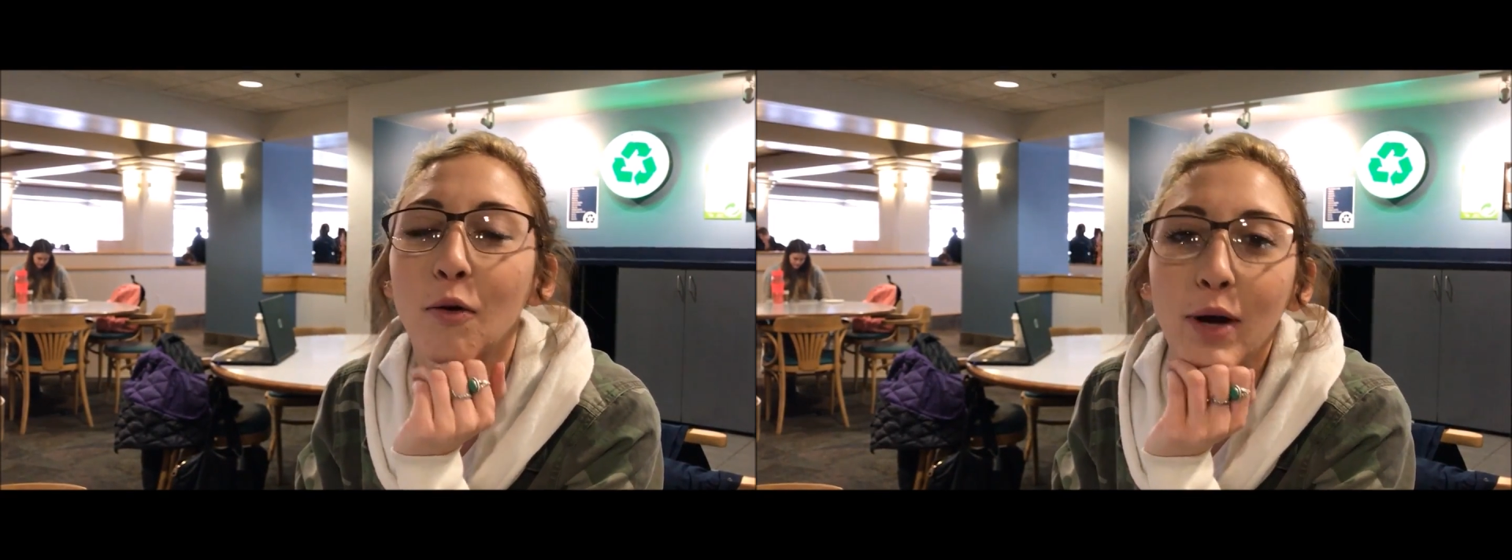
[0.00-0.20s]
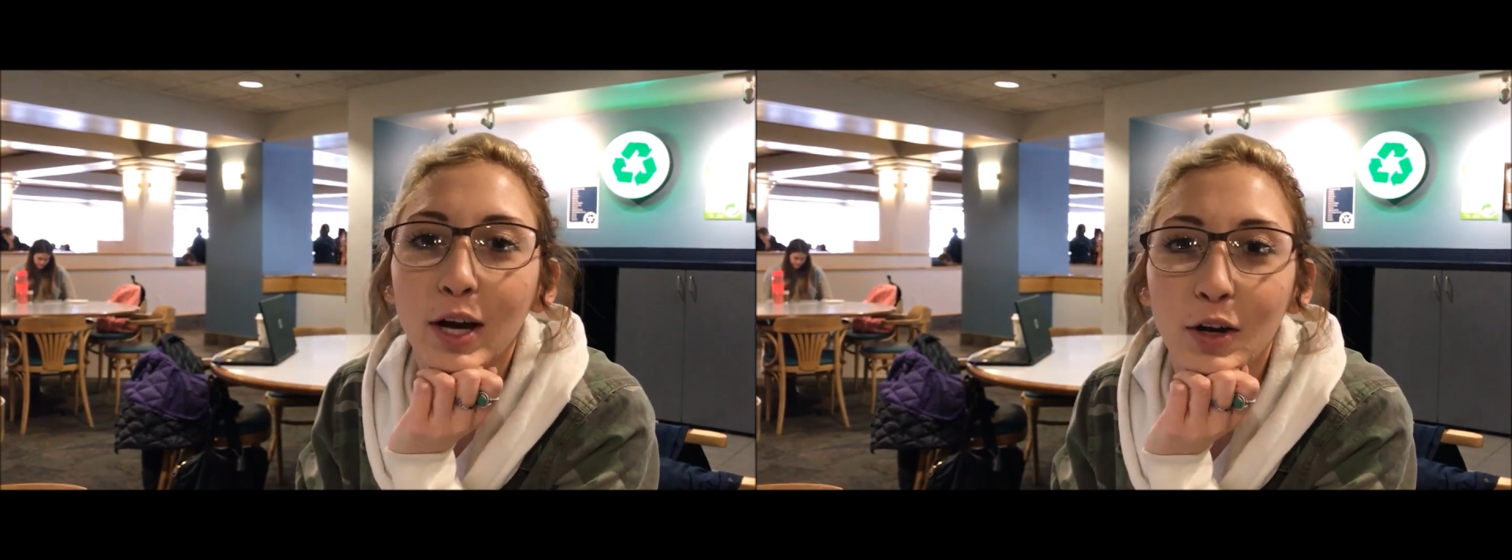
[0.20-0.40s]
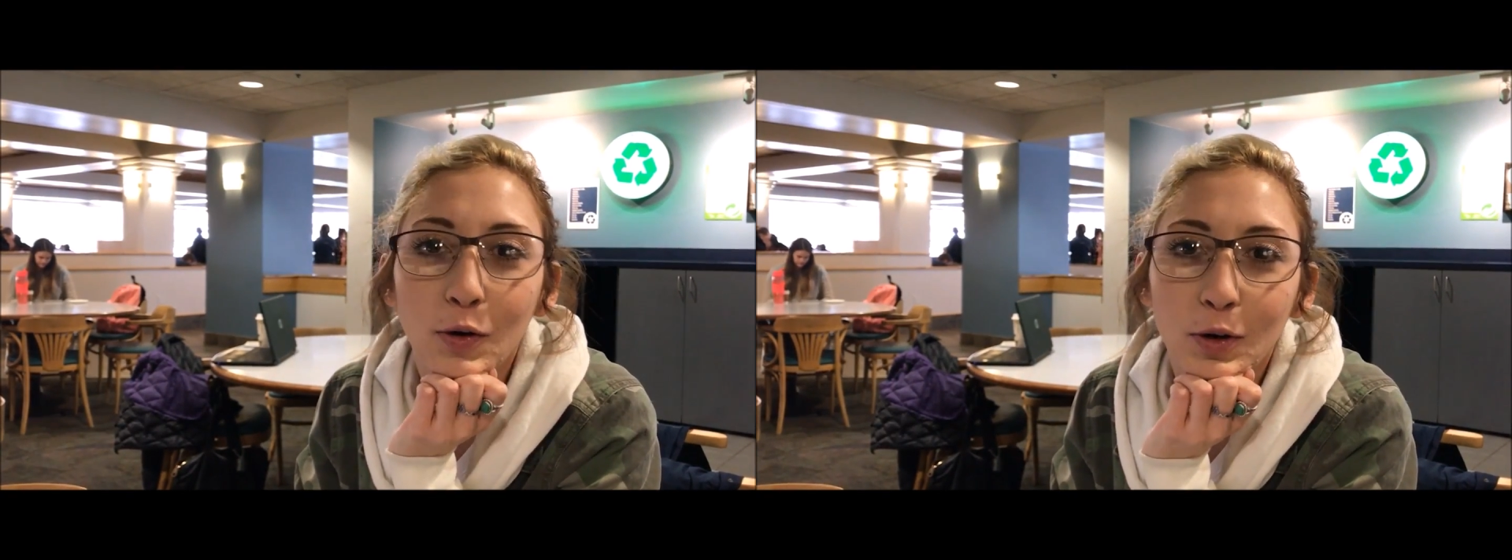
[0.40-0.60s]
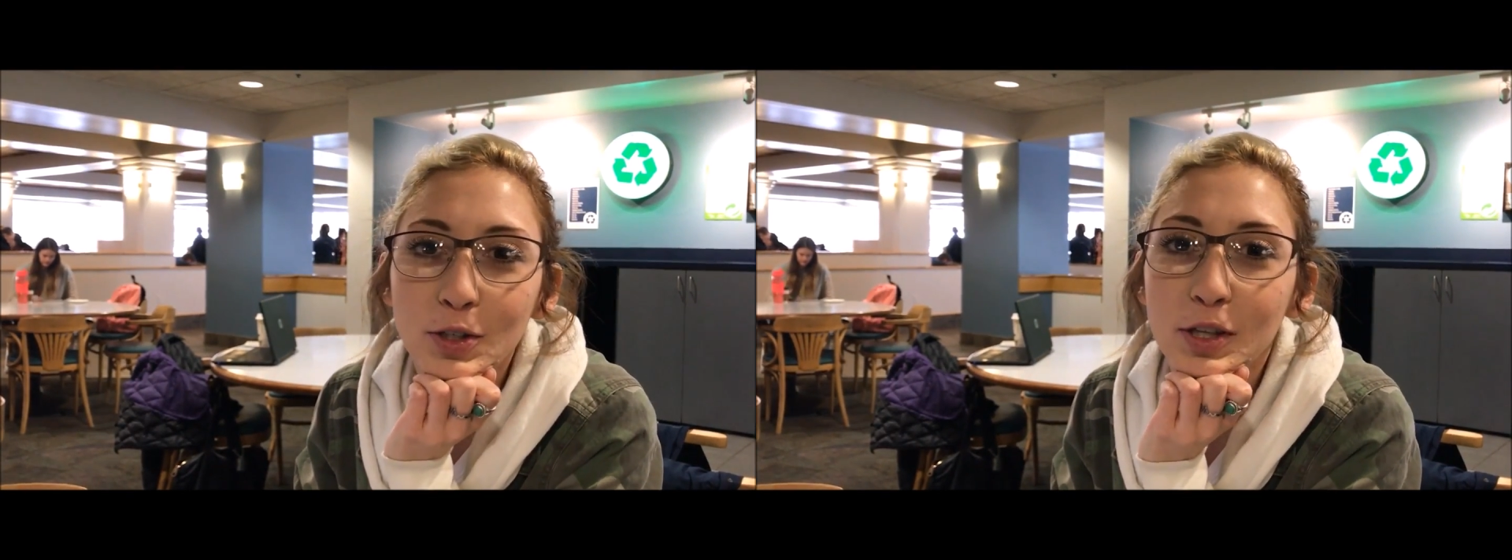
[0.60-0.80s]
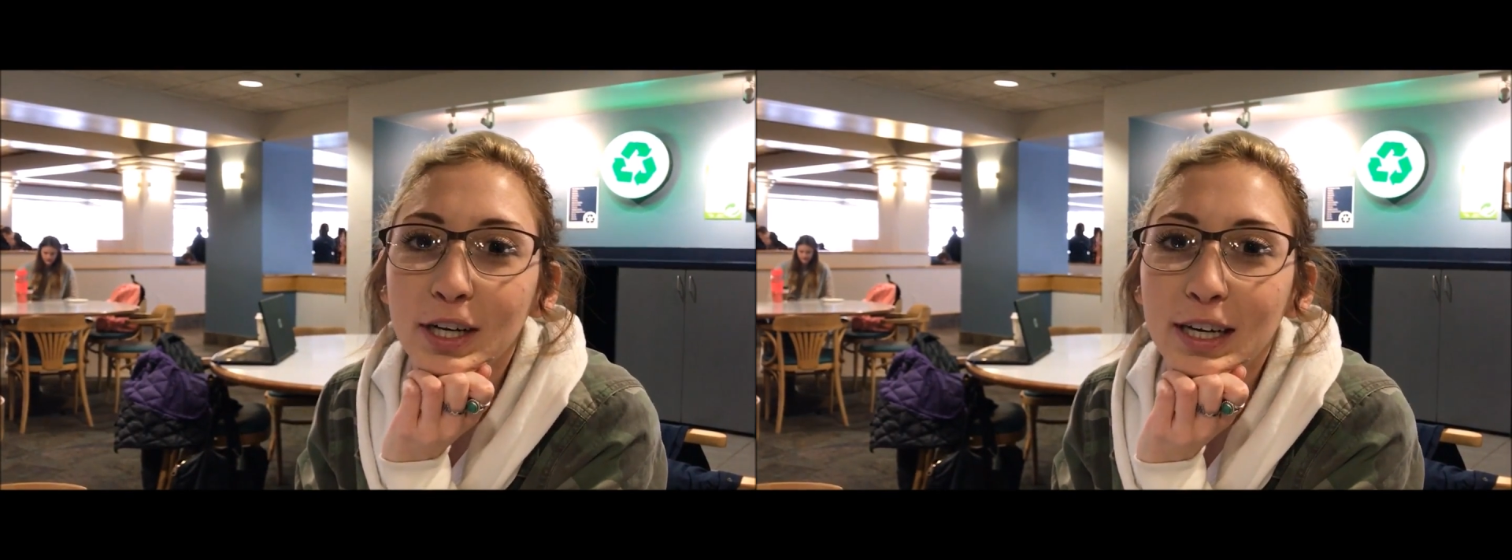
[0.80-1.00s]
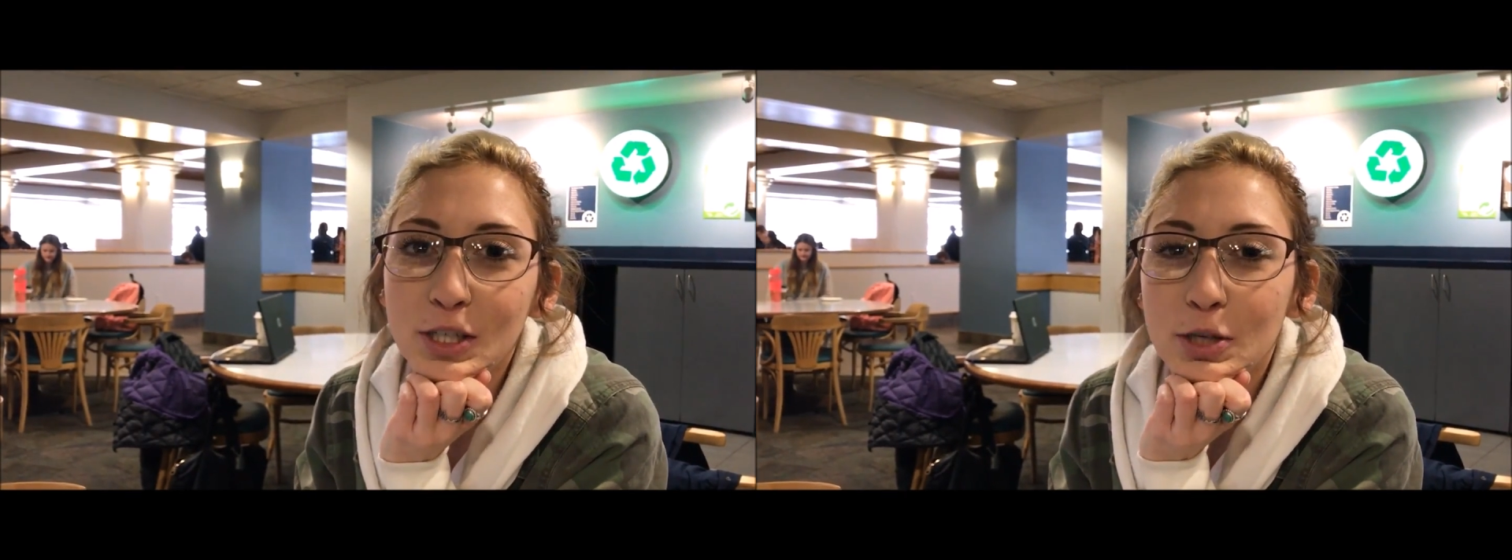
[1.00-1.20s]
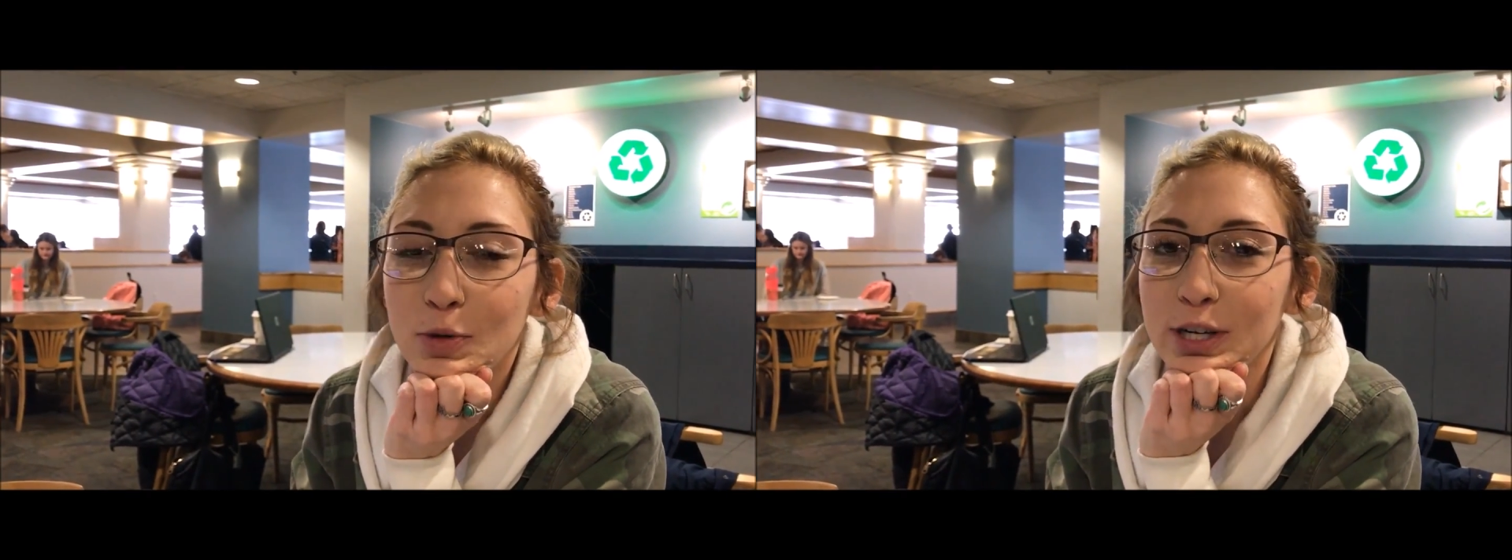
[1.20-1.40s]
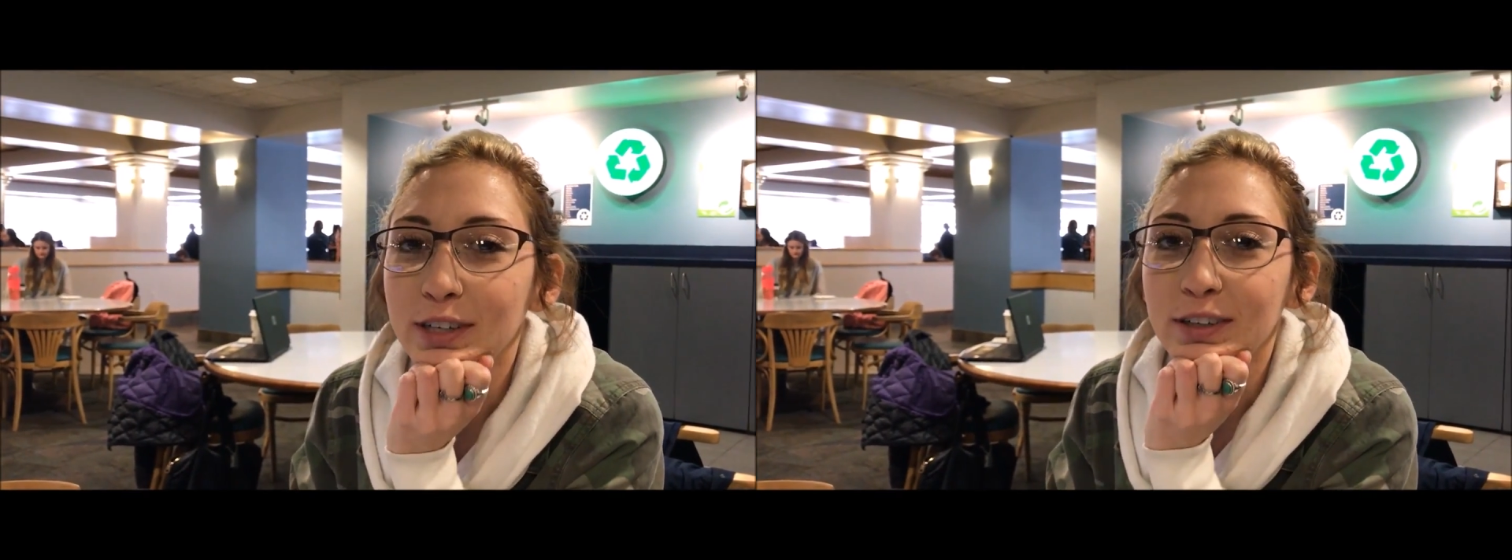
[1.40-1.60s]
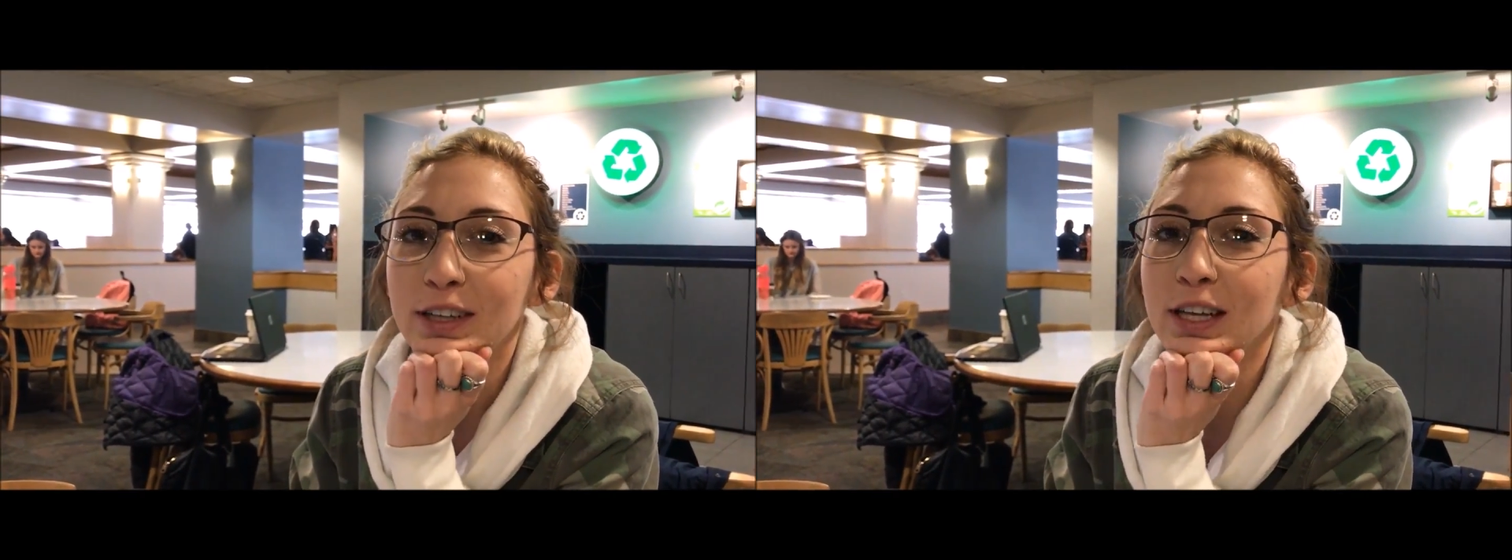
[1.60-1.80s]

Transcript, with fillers: away on a horse with a country boy,